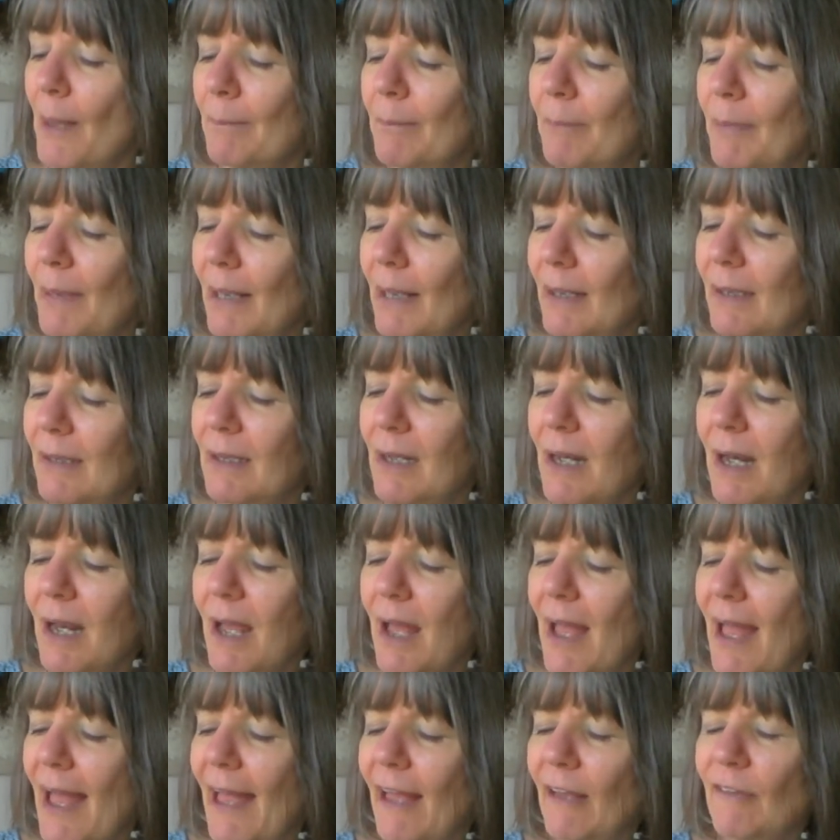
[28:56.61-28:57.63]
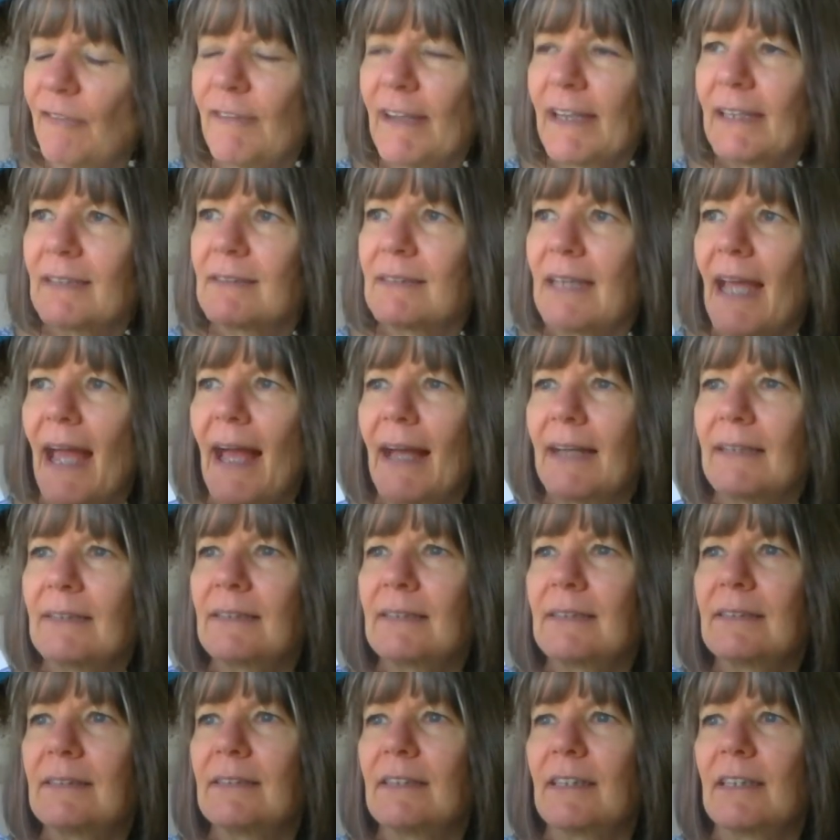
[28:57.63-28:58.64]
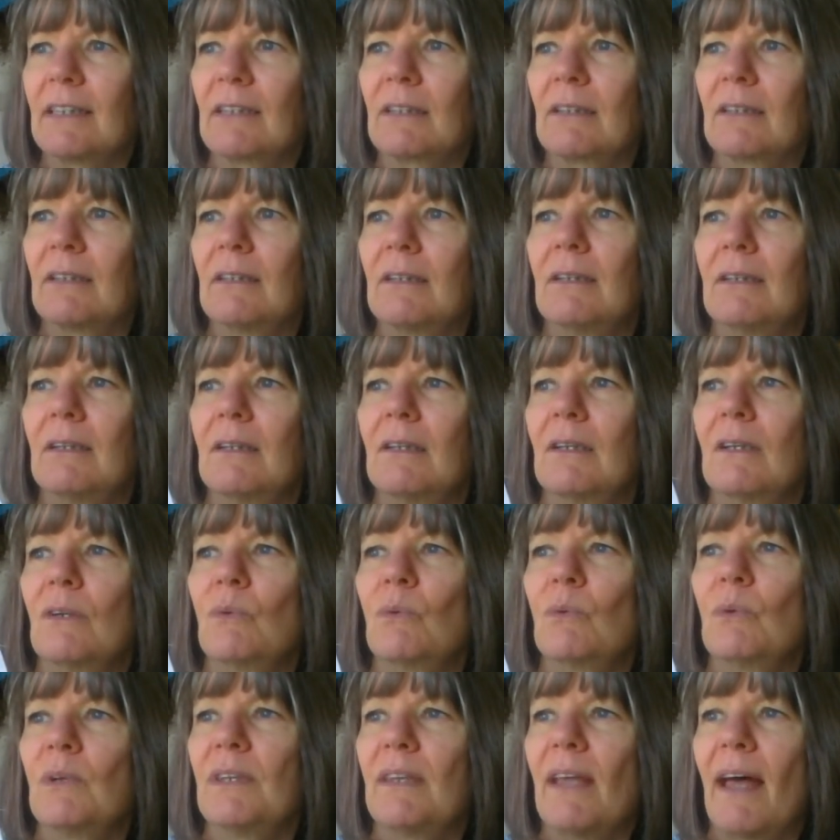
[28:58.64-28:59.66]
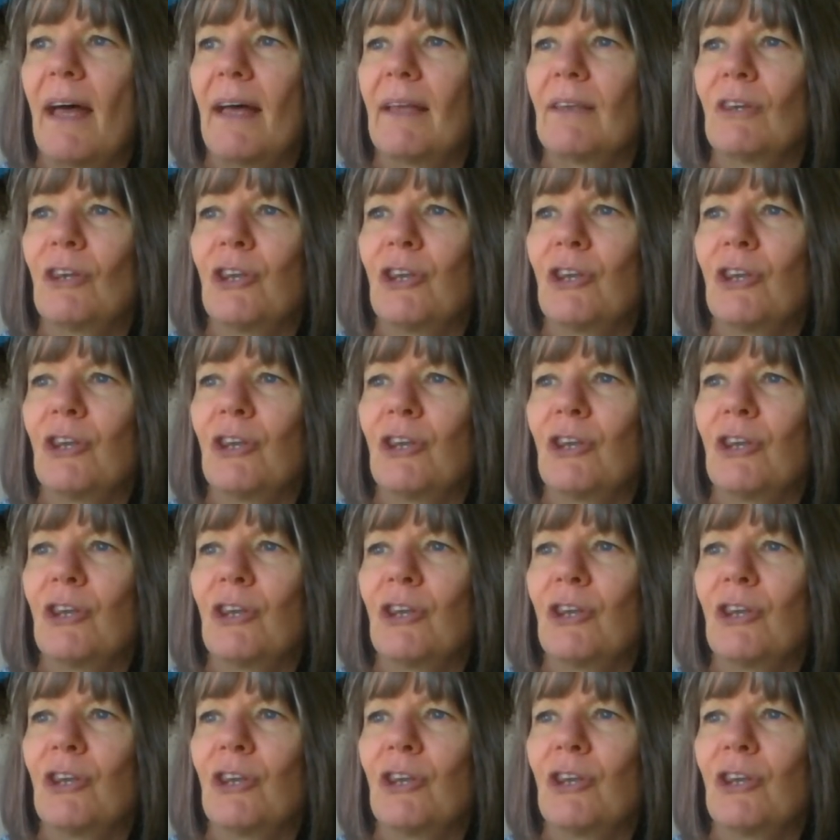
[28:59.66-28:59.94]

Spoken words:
But how fantastic would that